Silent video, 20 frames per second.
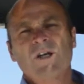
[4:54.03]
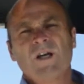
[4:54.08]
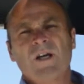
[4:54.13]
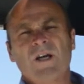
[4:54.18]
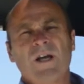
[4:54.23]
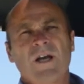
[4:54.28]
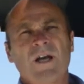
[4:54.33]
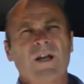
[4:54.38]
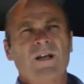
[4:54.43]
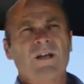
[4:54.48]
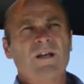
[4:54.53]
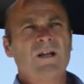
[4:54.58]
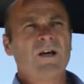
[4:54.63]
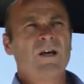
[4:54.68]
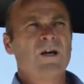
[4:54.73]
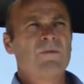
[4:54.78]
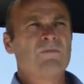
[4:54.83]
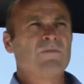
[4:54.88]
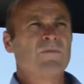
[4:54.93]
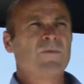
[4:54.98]
and
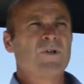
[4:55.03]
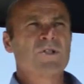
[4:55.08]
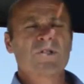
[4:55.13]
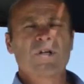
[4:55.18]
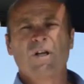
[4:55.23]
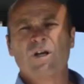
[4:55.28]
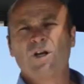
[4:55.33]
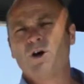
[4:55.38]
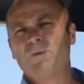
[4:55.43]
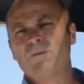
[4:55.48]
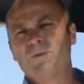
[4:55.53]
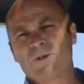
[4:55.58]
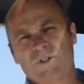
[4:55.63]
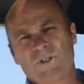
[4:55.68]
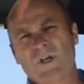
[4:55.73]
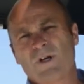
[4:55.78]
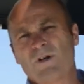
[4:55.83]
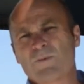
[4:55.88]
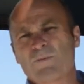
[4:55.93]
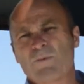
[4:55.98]
it's going to help your
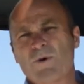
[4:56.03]
sales